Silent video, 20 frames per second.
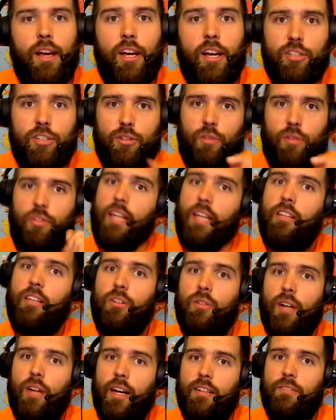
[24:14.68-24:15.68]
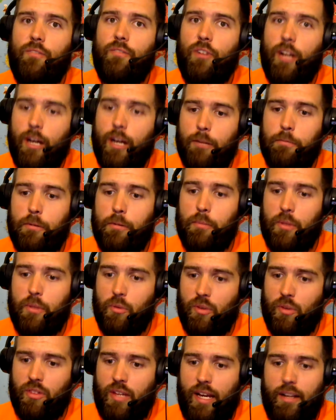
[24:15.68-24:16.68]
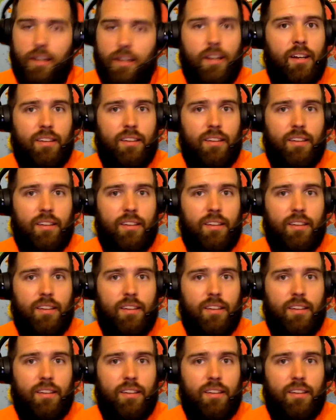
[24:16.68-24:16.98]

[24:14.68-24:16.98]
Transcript: So thank you guys for helping me with that.